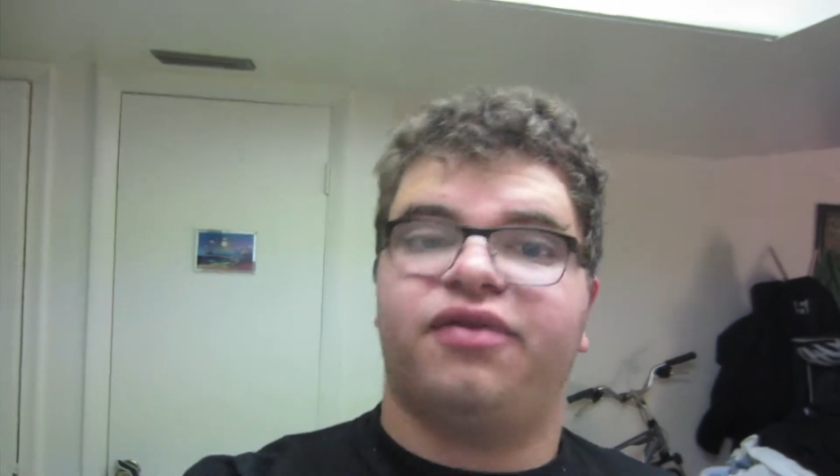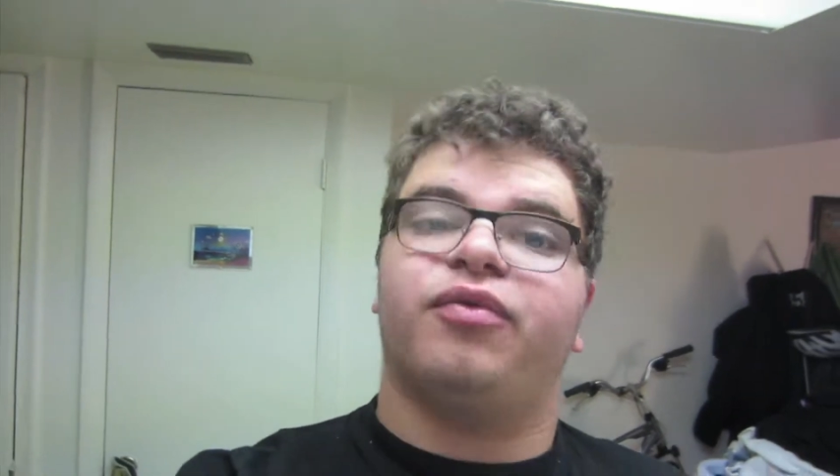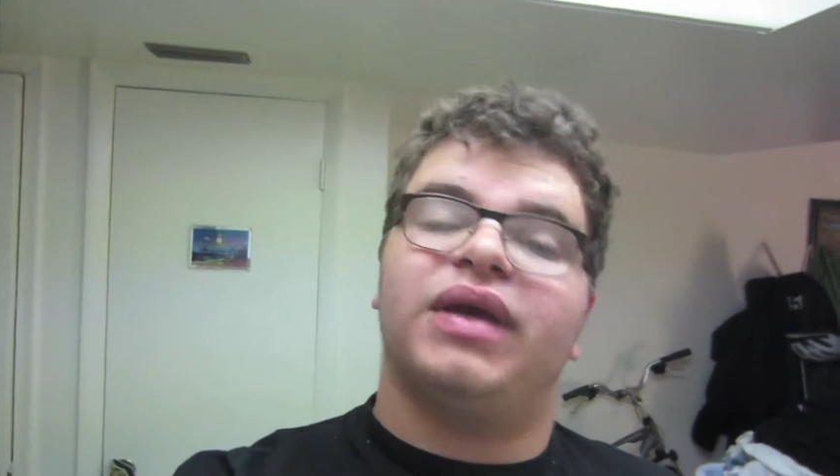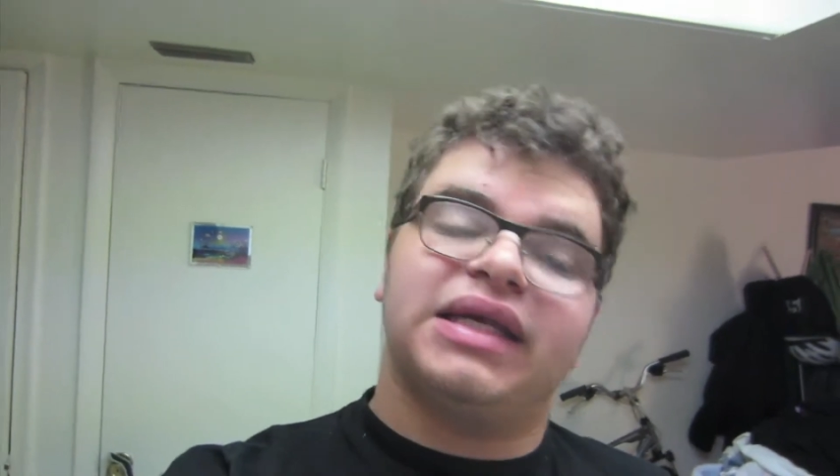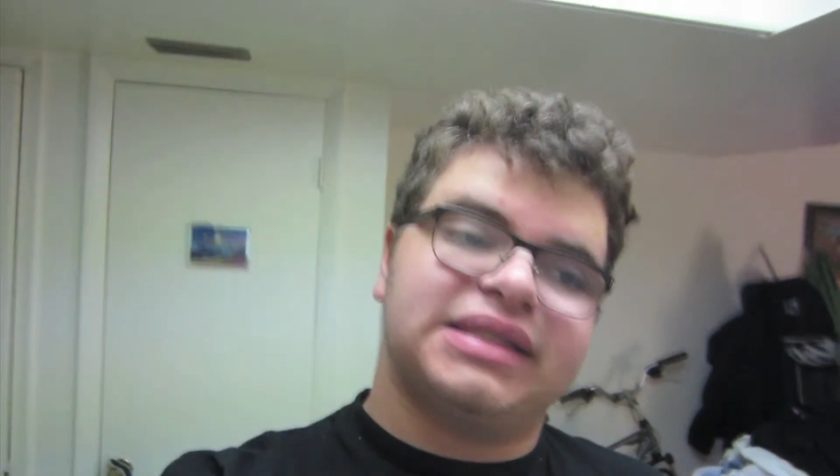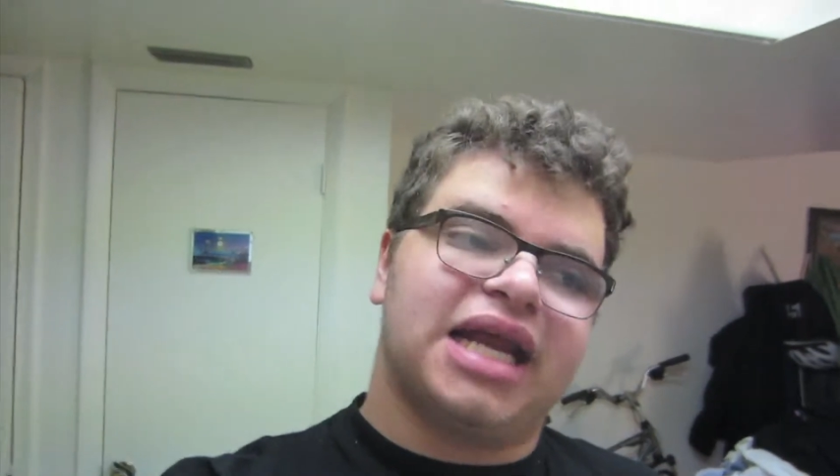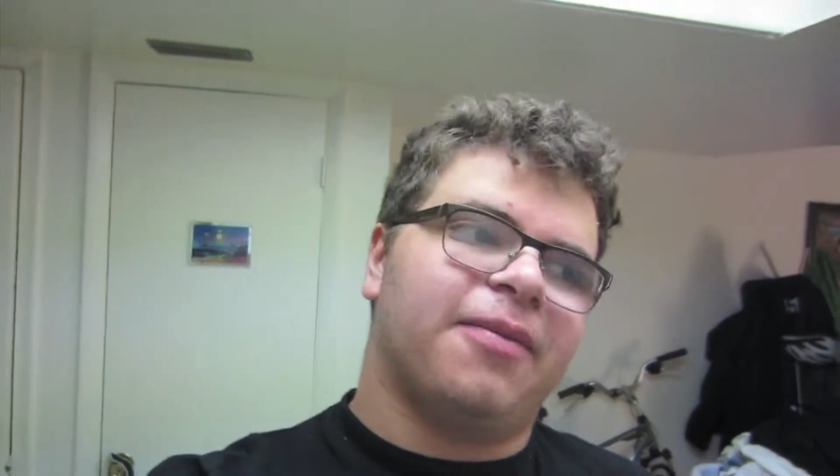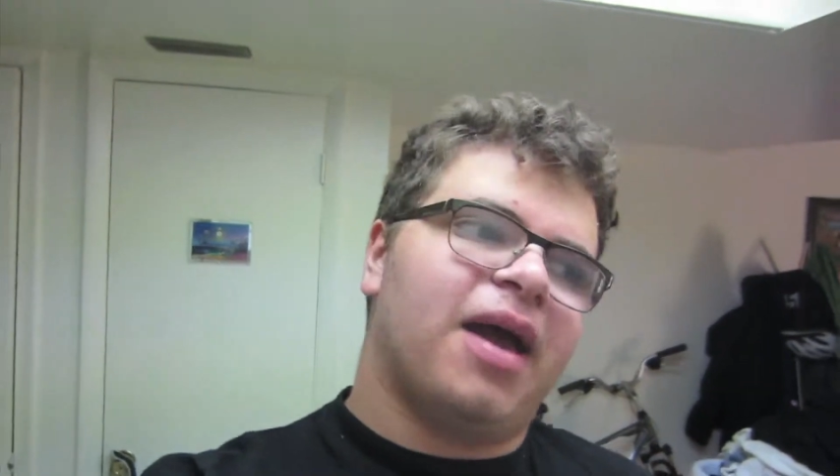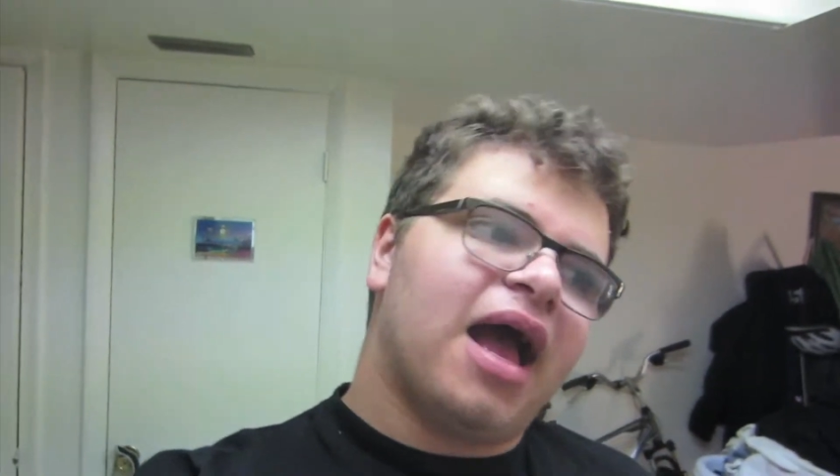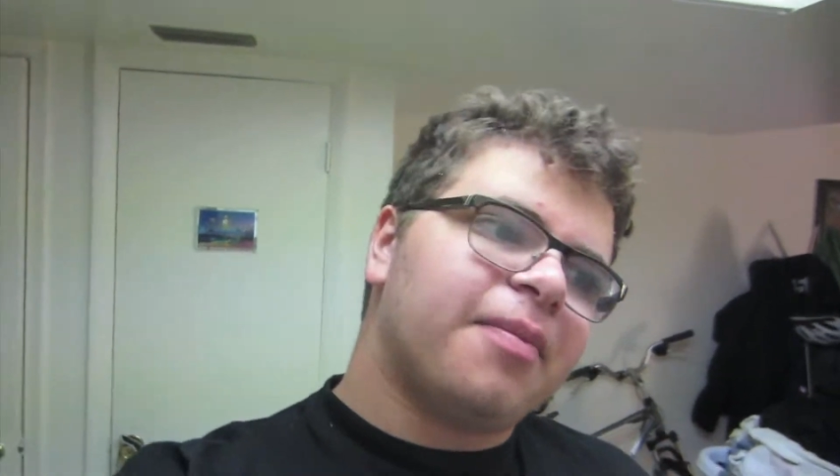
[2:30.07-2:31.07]
The reason
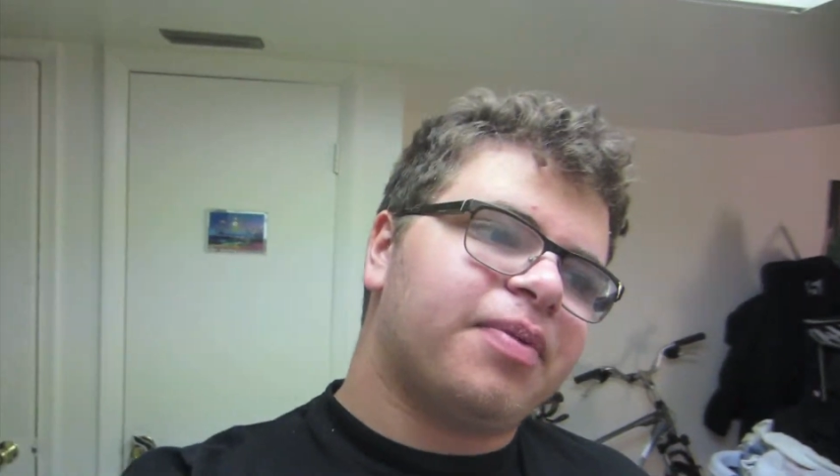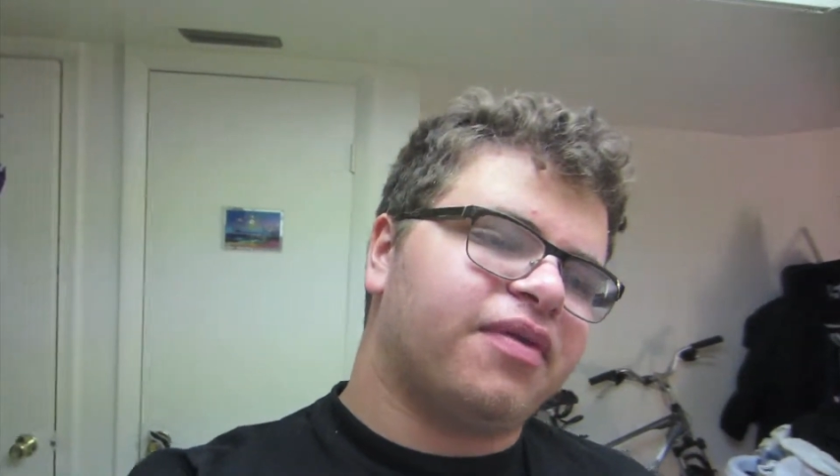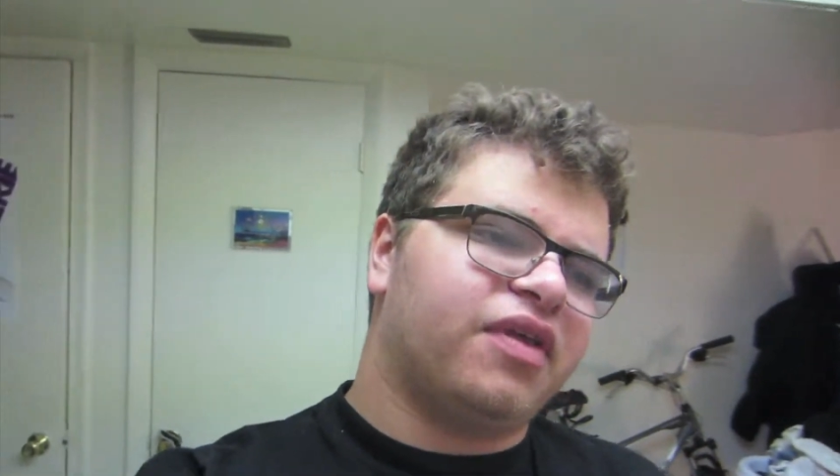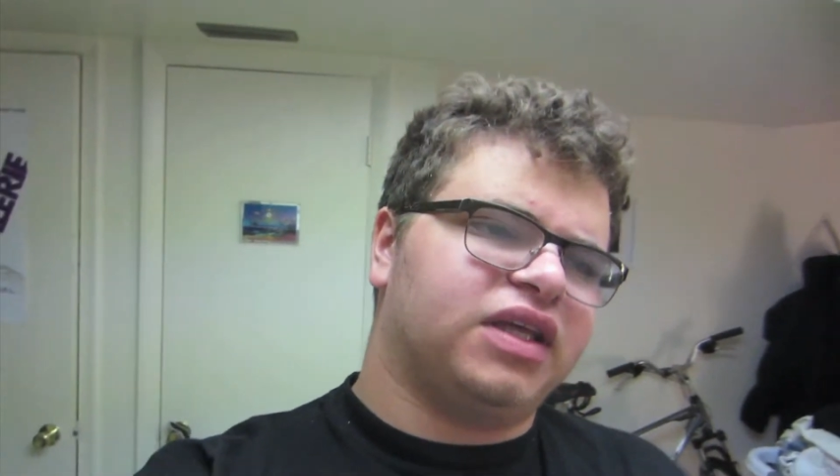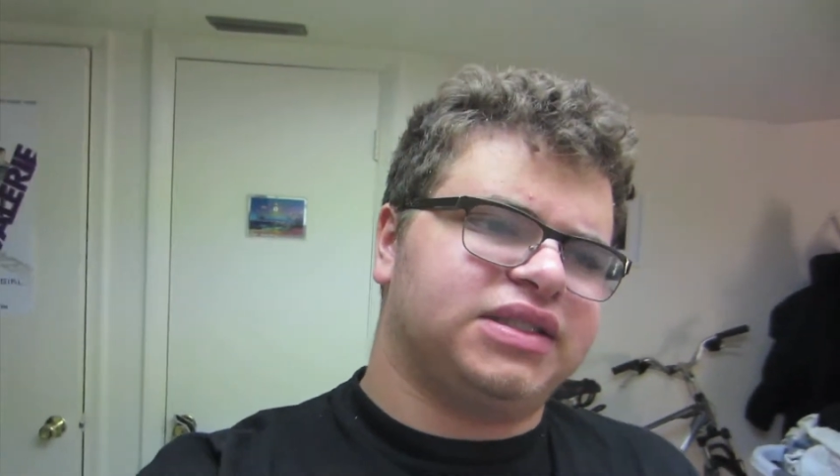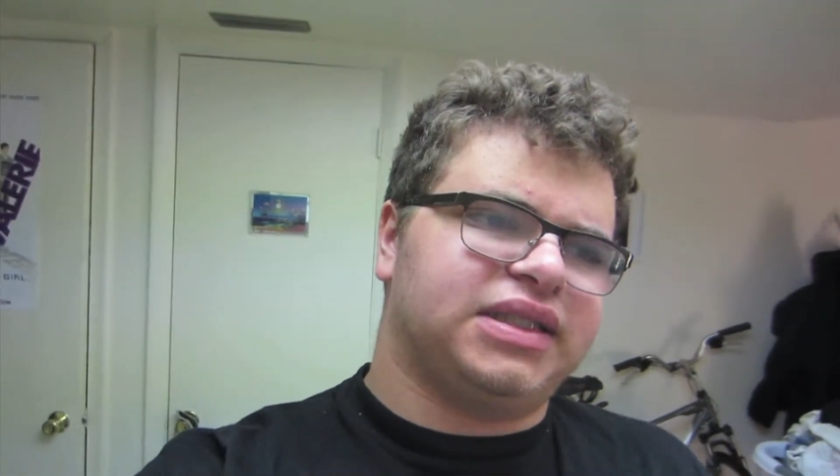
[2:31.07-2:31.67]
I'm up this